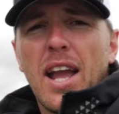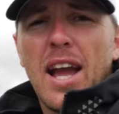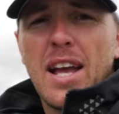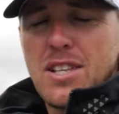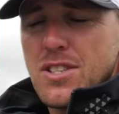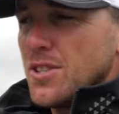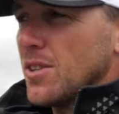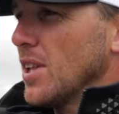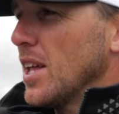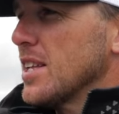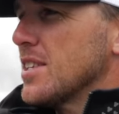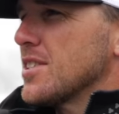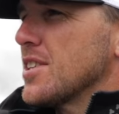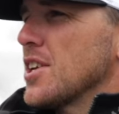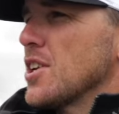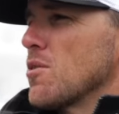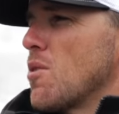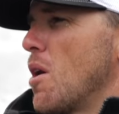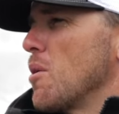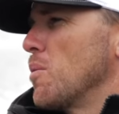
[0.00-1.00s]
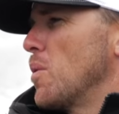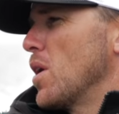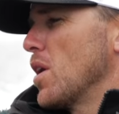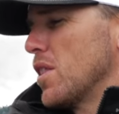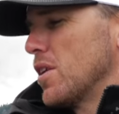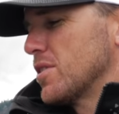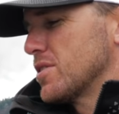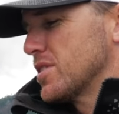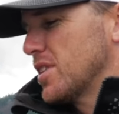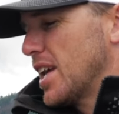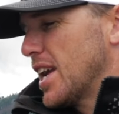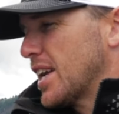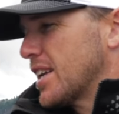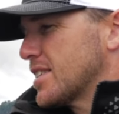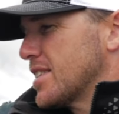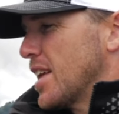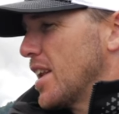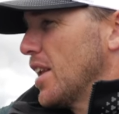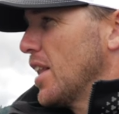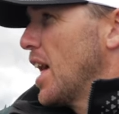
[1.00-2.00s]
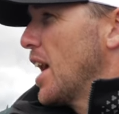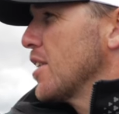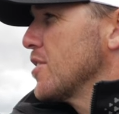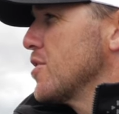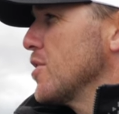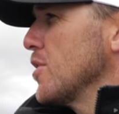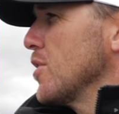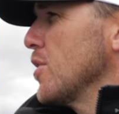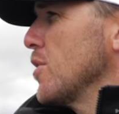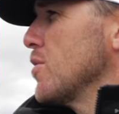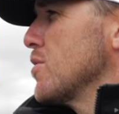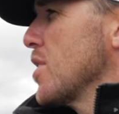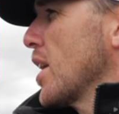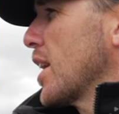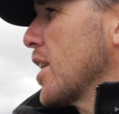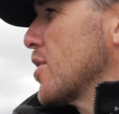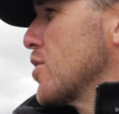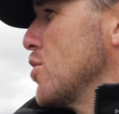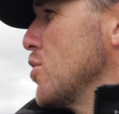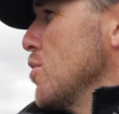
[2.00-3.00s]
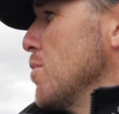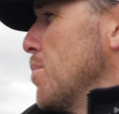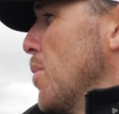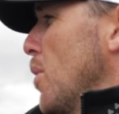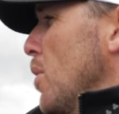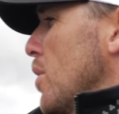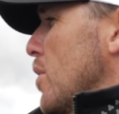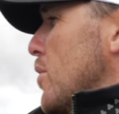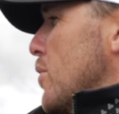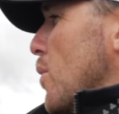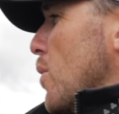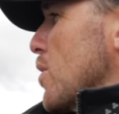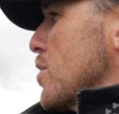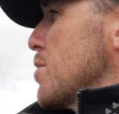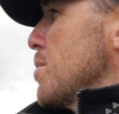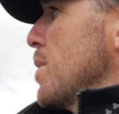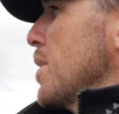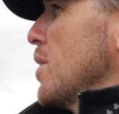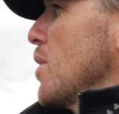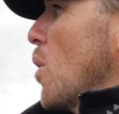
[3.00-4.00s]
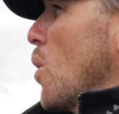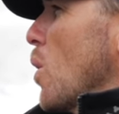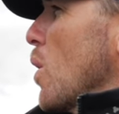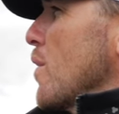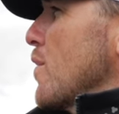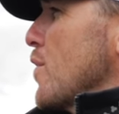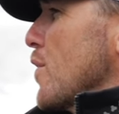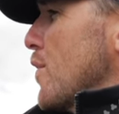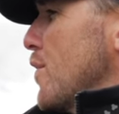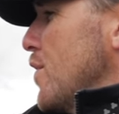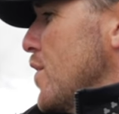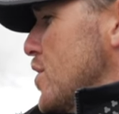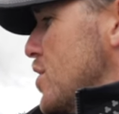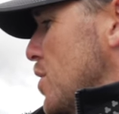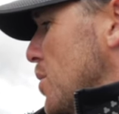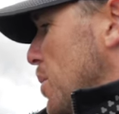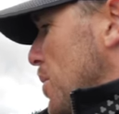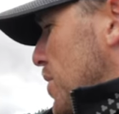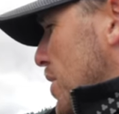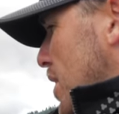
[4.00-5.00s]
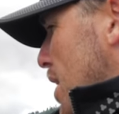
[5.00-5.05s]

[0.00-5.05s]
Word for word: guys, so let's say you're on one of those lakes that allows you to use like a 2-pole endorsement, or if you're fishing with